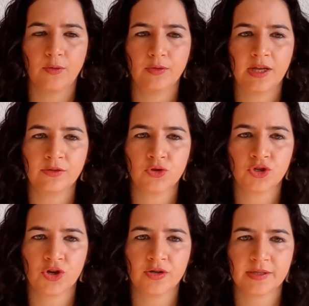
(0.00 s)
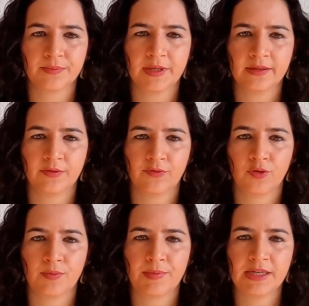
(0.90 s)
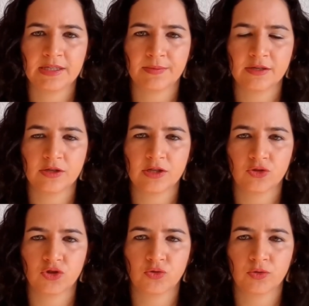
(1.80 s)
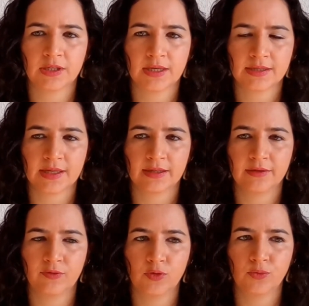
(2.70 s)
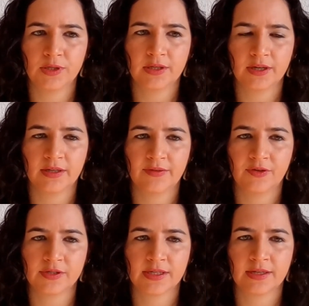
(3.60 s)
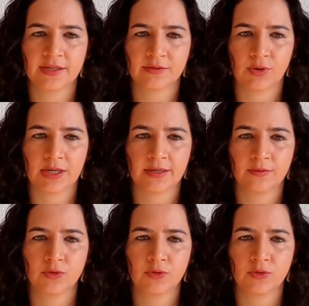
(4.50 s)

I would like to share some data from a mixed method longitudinal study following care leavers in Israel,